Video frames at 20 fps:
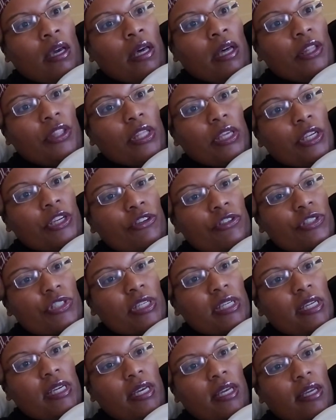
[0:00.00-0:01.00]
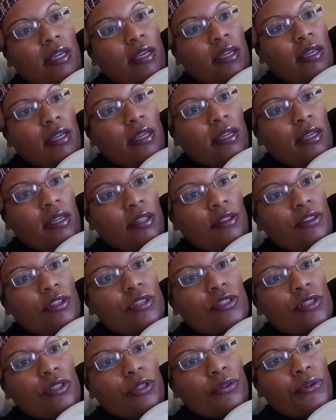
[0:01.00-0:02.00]
The energy
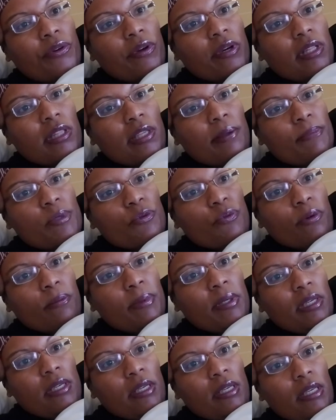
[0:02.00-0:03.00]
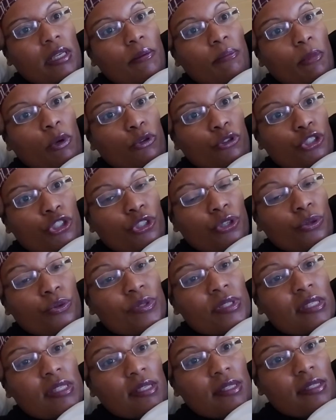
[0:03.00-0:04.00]
this lunar eclipse will be emotional,
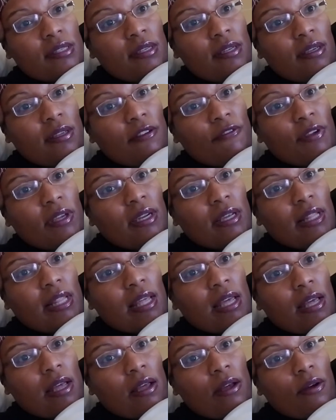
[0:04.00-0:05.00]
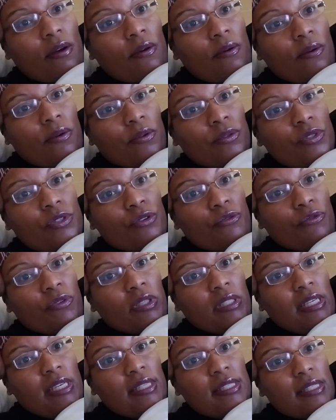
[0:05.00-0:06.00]
sensitive, and allow to
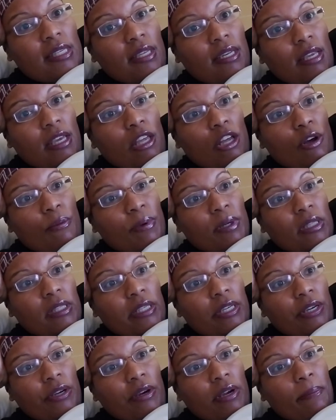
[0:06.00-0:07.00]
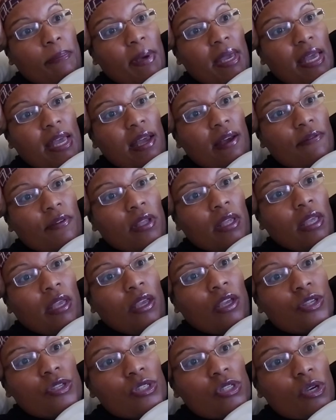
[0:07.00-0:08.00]
release and help clear a path
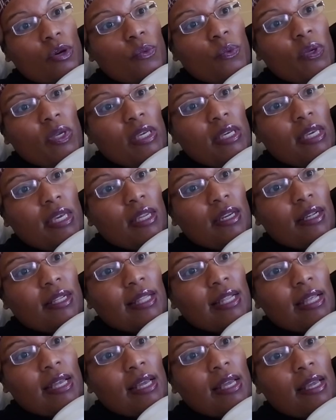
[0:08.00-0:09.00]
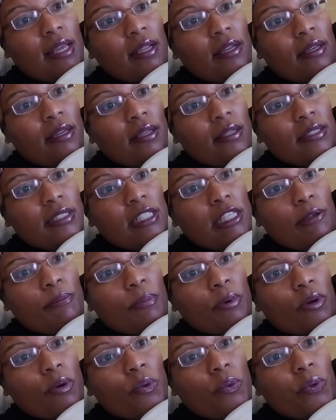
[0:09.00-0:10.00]
so we can align
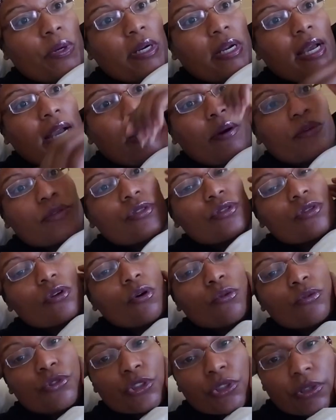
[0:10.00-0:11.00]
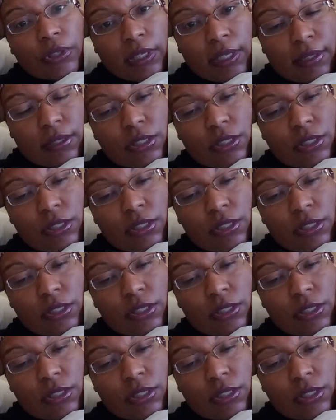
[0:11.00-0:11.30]
deeper on our soul journey.